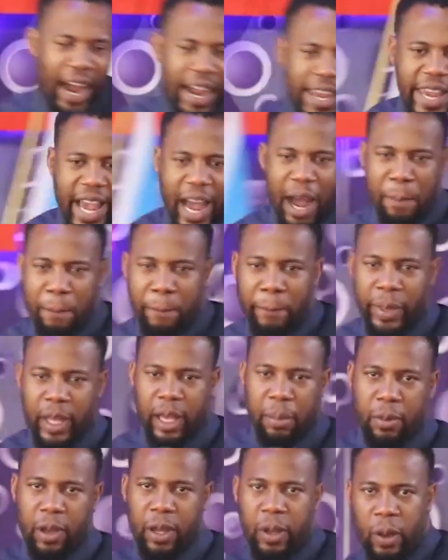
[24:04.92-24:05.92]
I am.
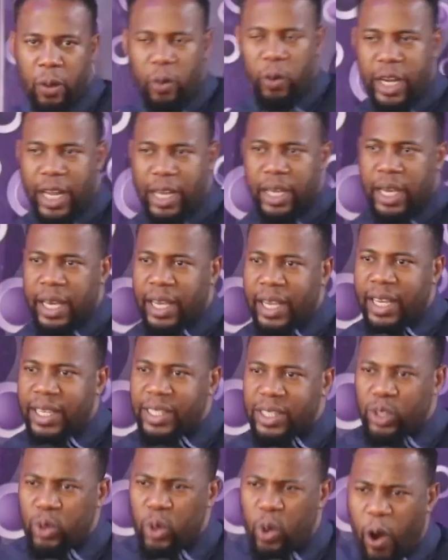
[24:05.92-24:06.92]
He
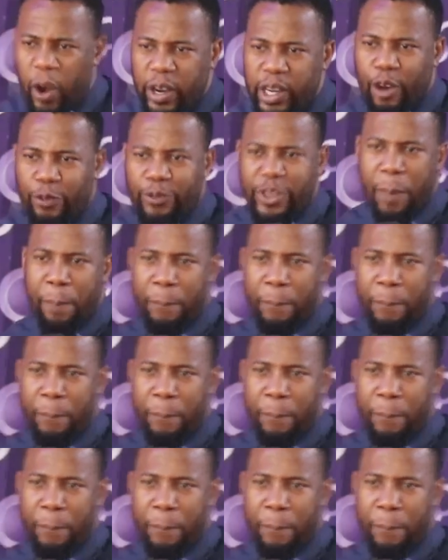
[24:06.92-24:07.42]
is God of the